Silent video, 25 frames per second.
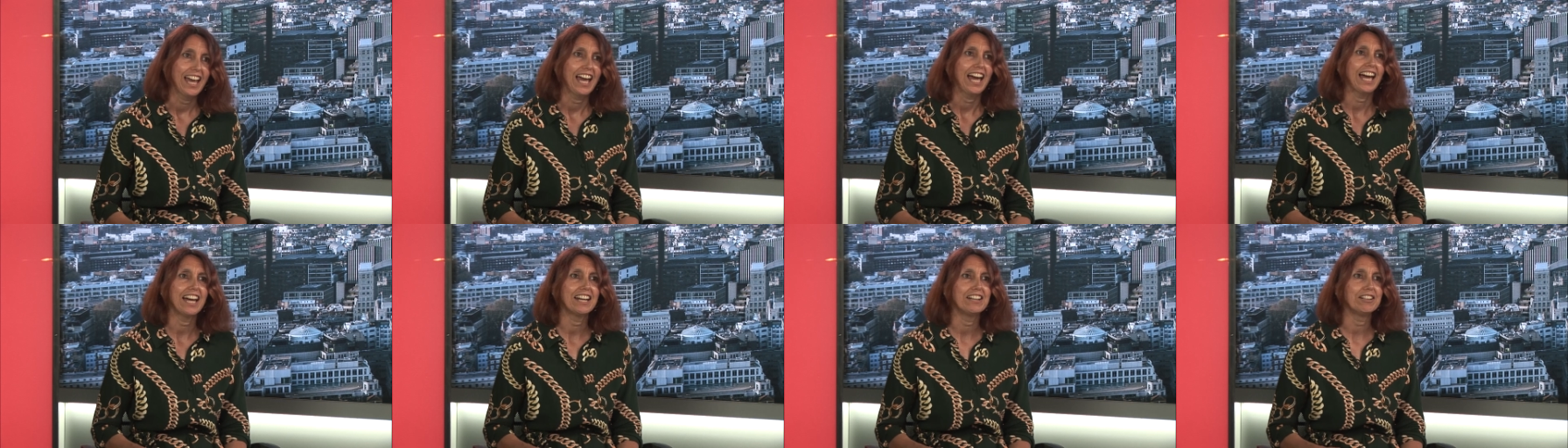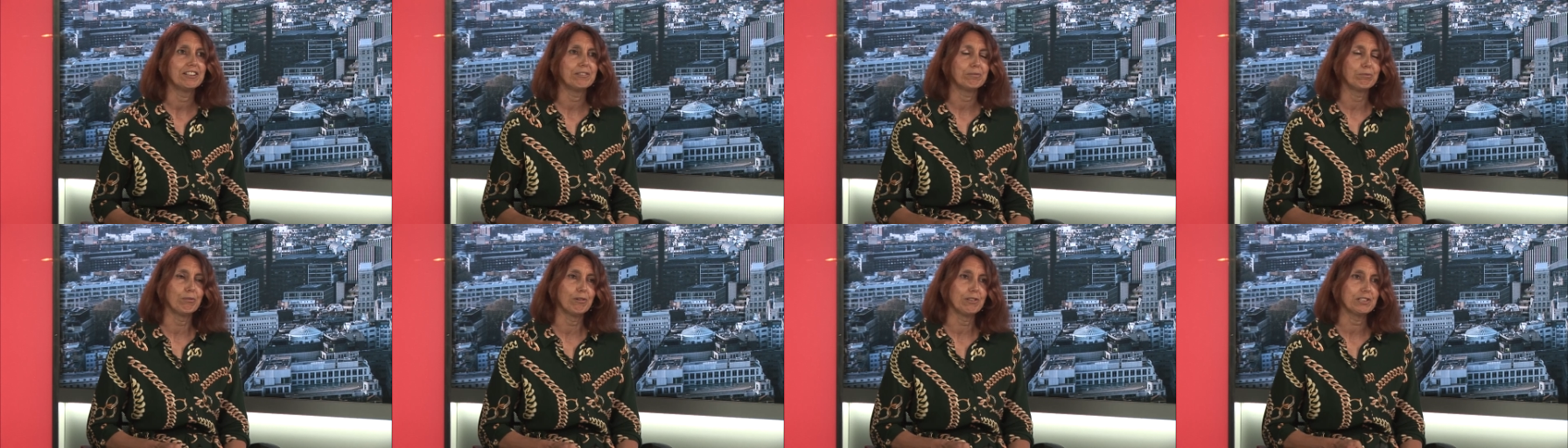And
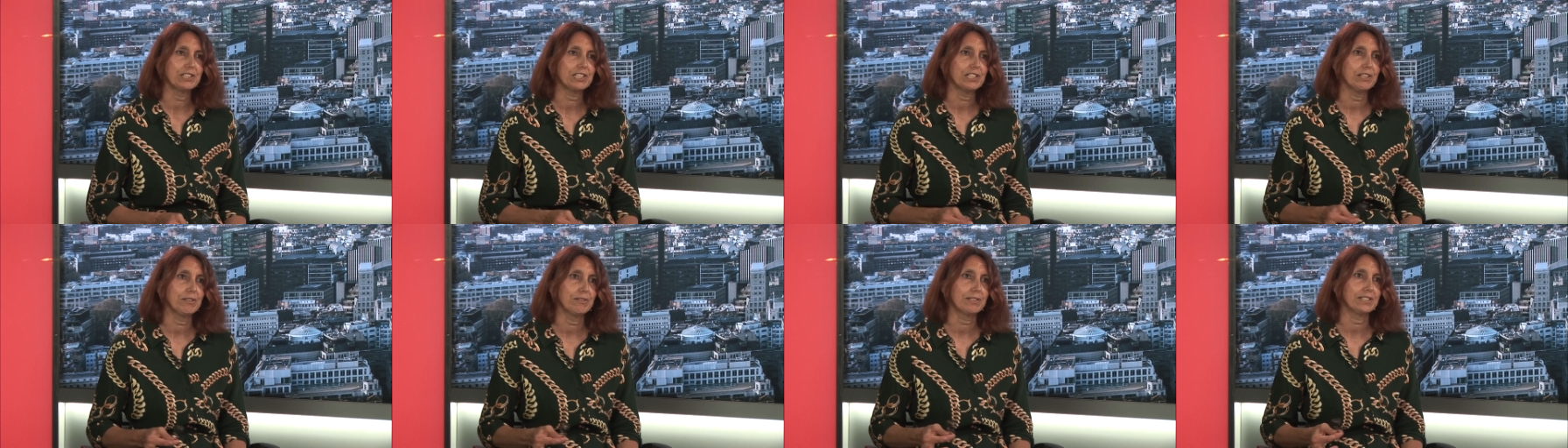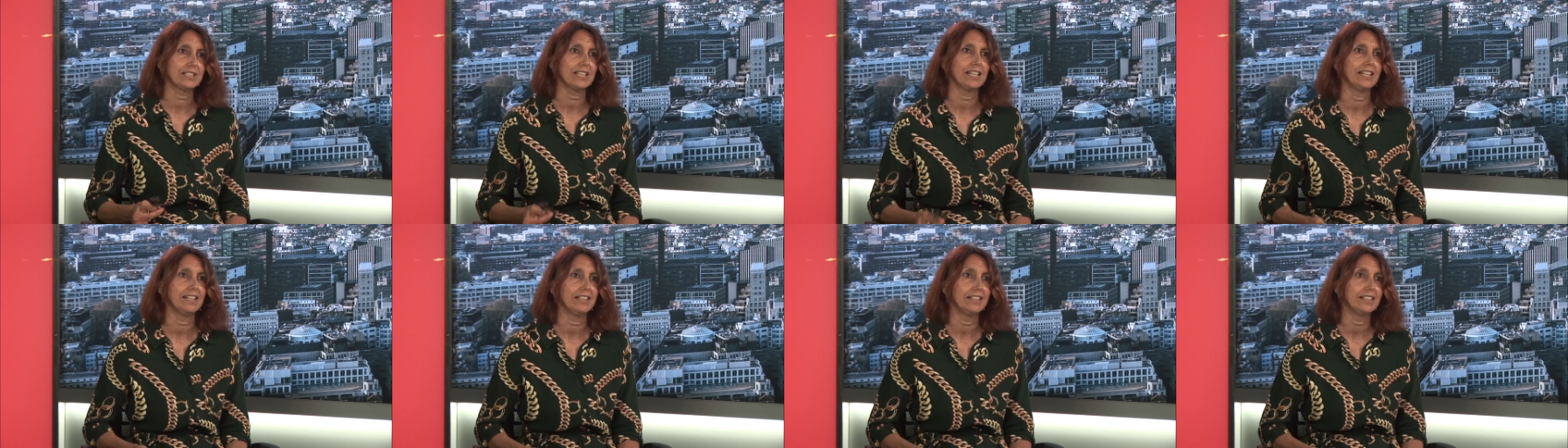what do you
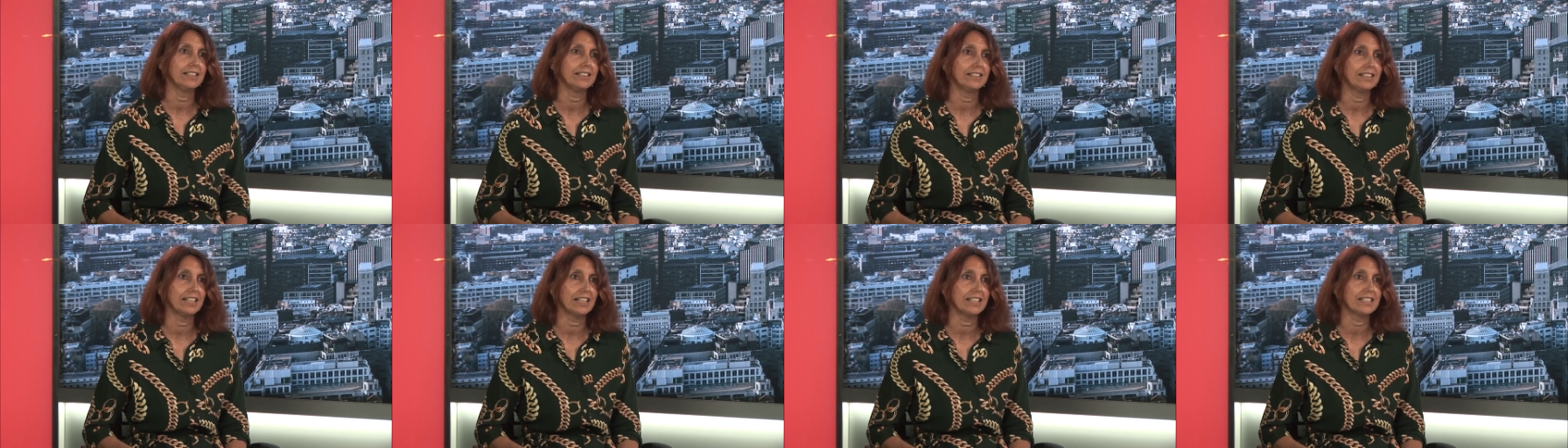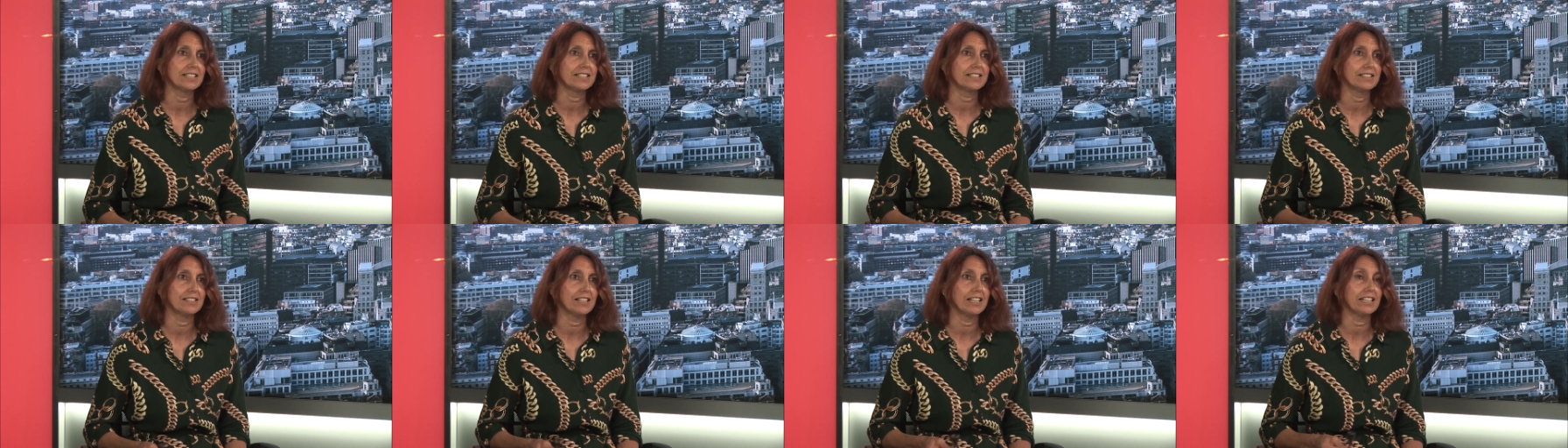see
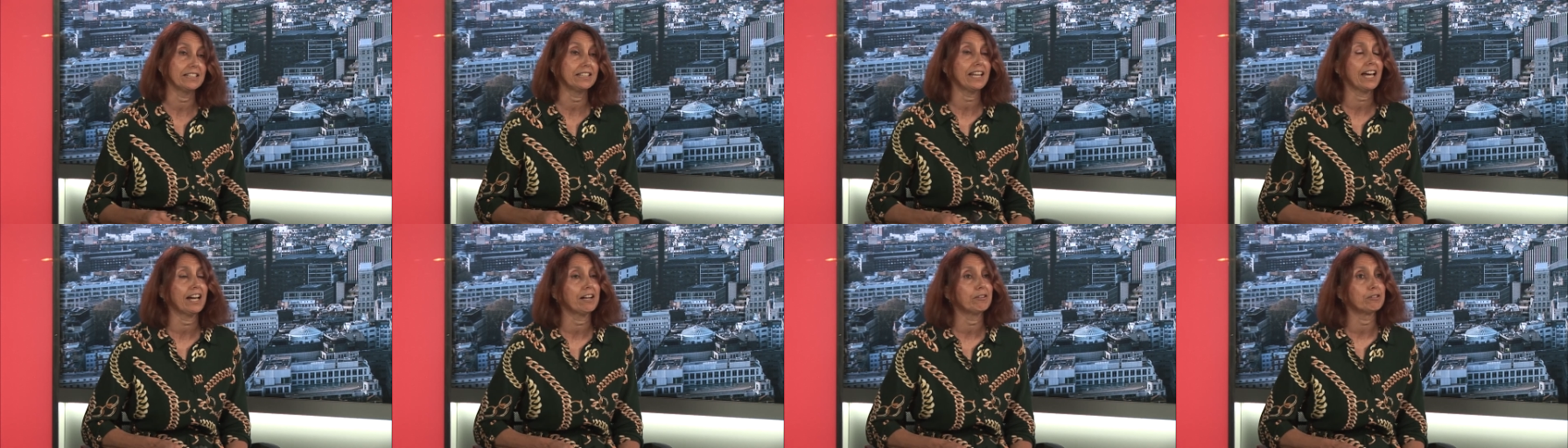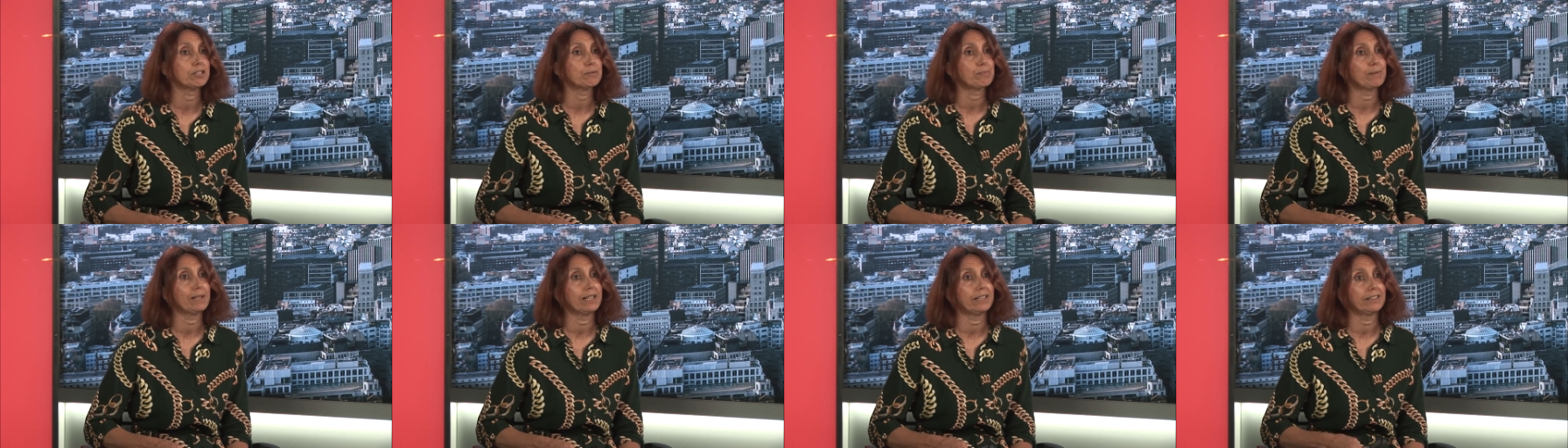as
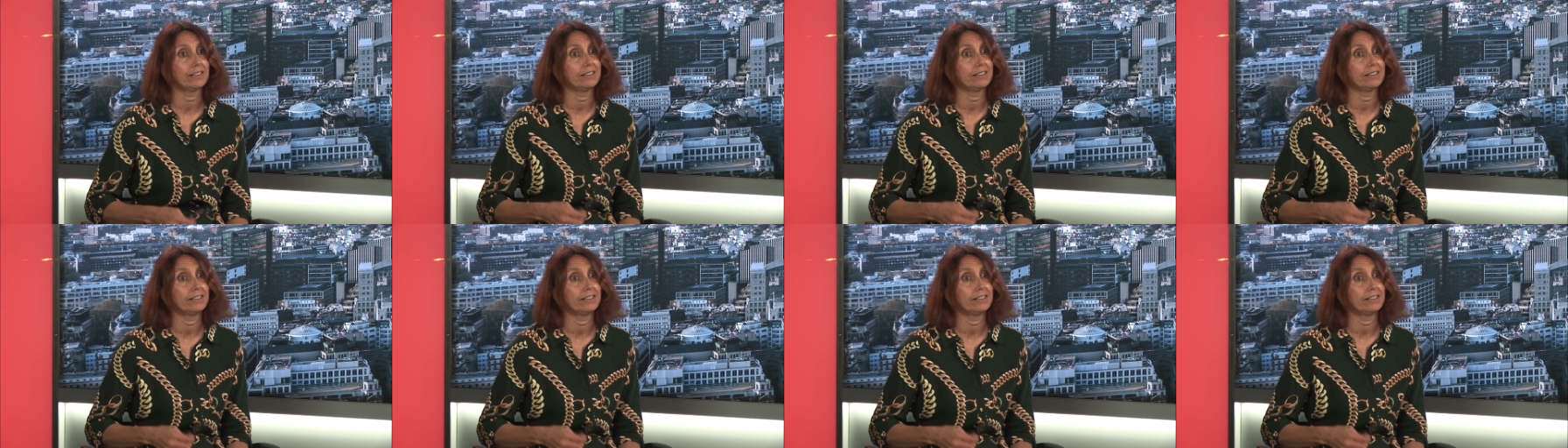being